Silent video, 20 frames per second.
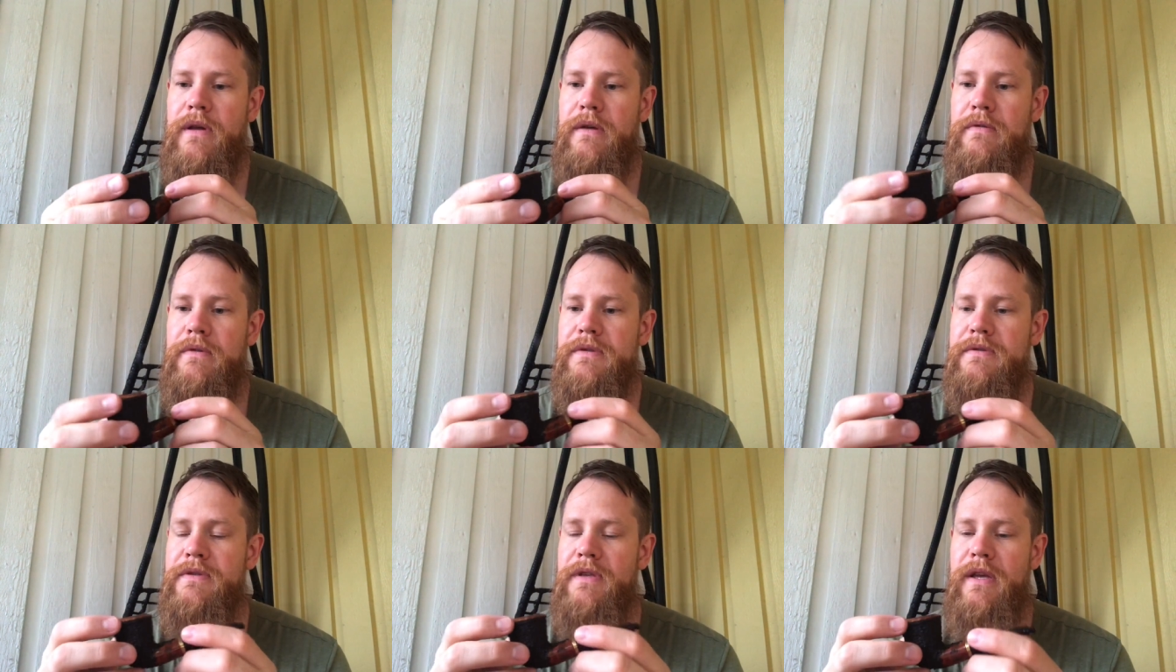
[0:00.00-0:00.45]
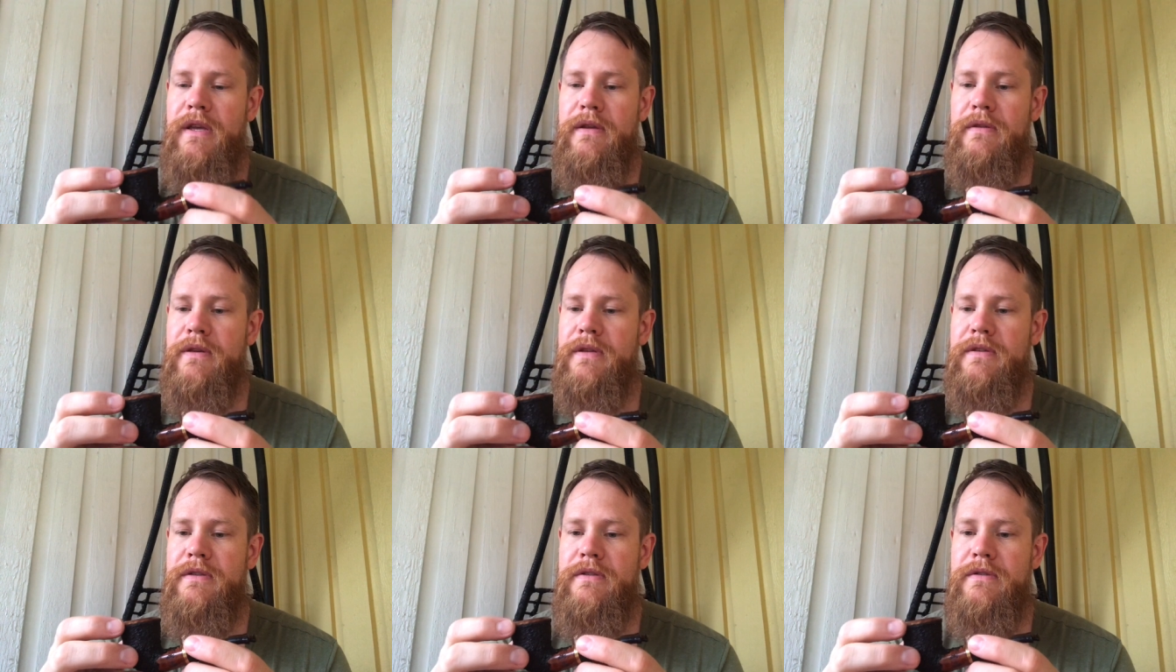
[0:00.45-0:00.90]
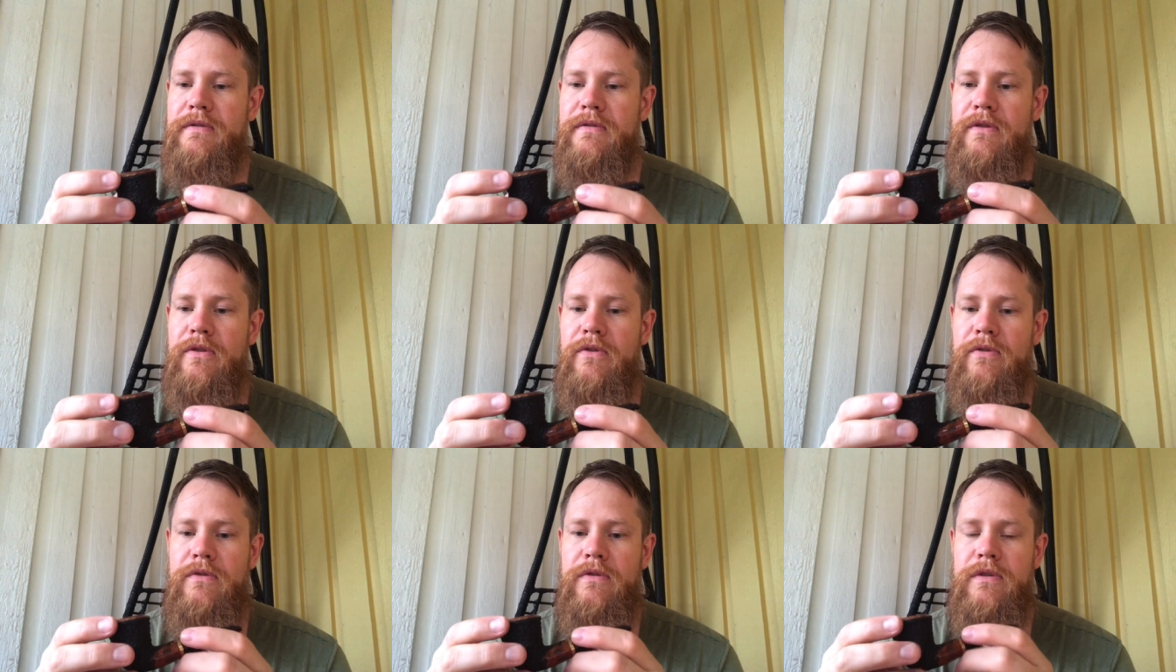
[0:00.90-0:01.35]
I would say it's,
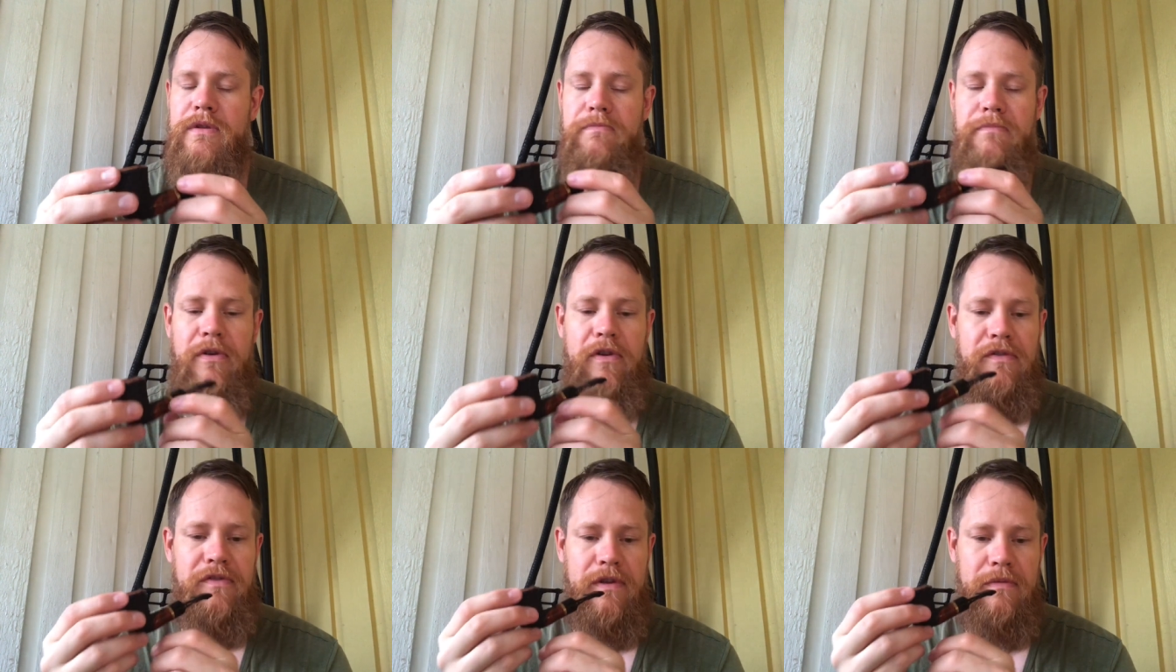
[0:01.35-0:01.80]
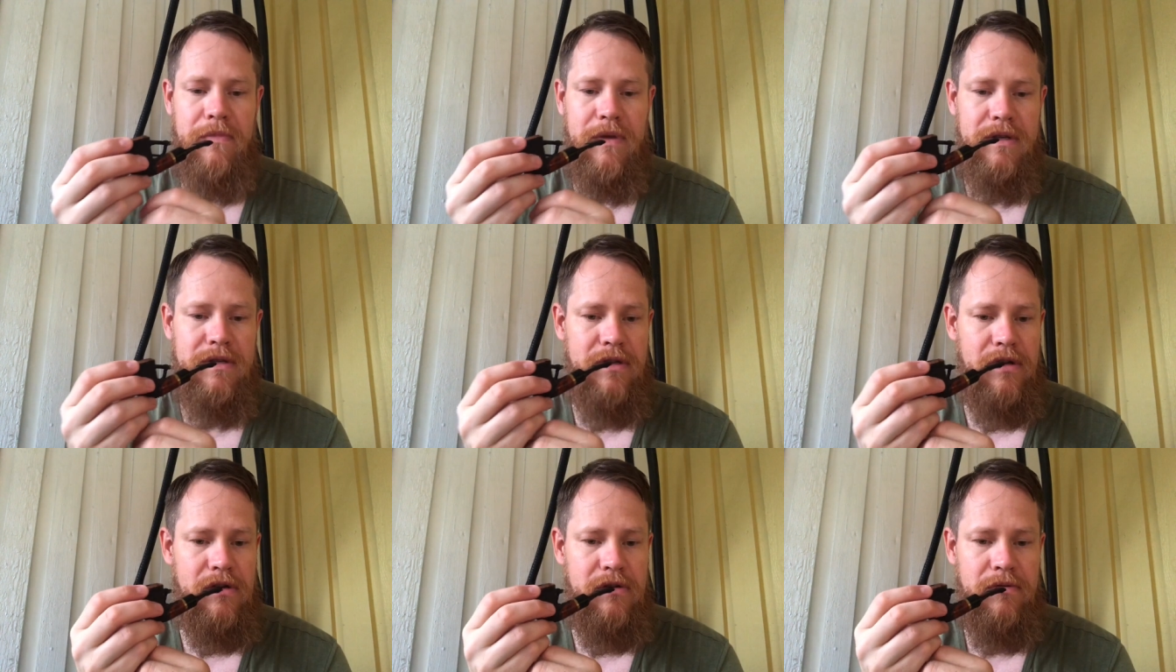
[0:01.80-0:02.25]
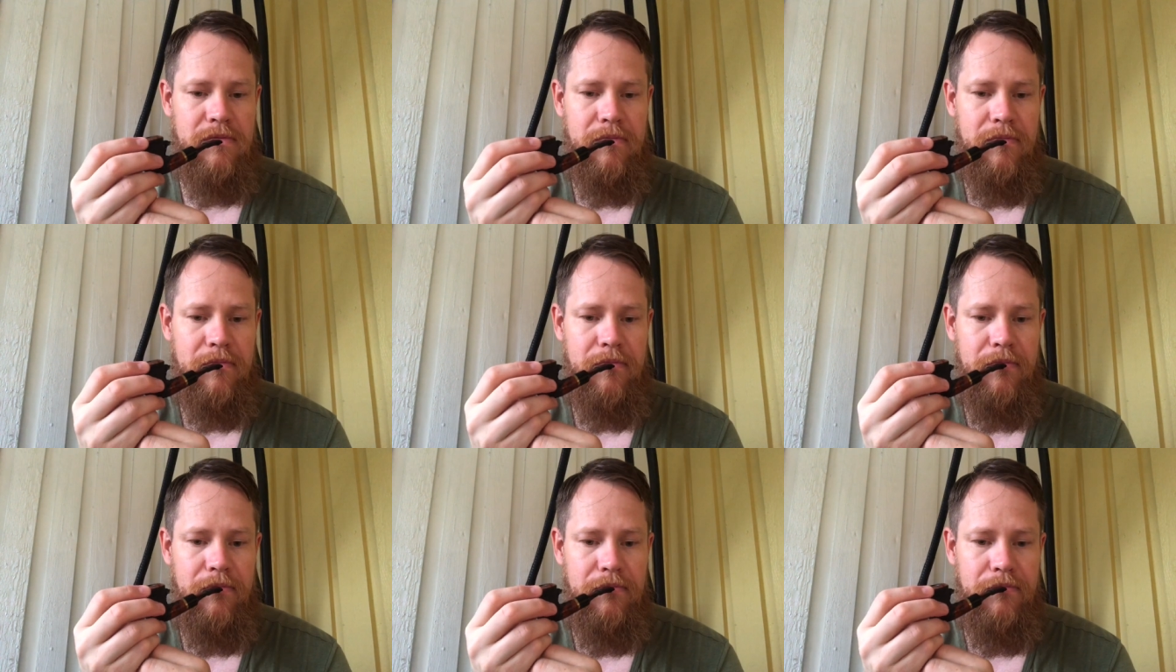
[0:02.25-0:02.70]
you know, it's perfect mixer.
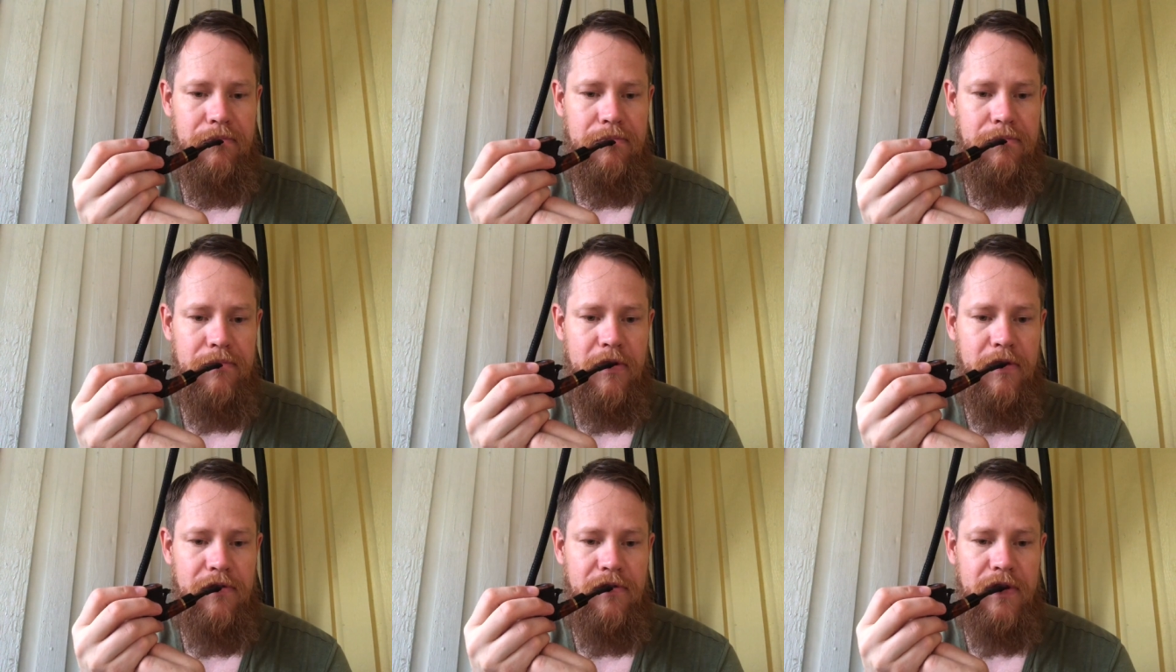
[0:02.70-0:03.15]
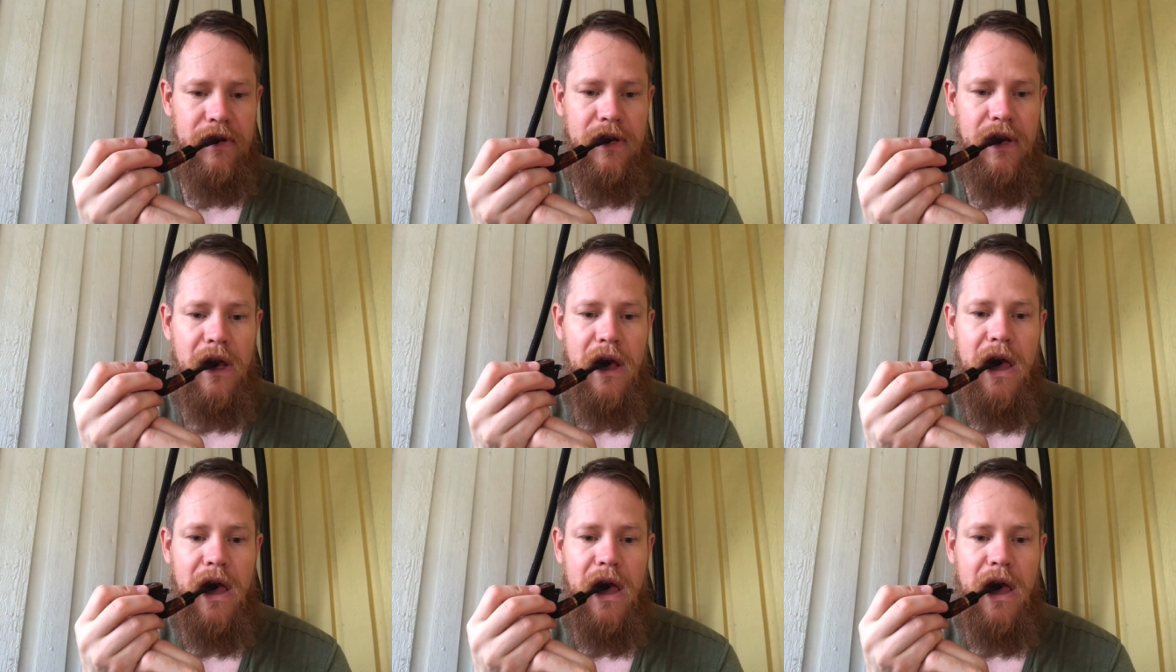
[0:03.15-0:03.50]
Perfect.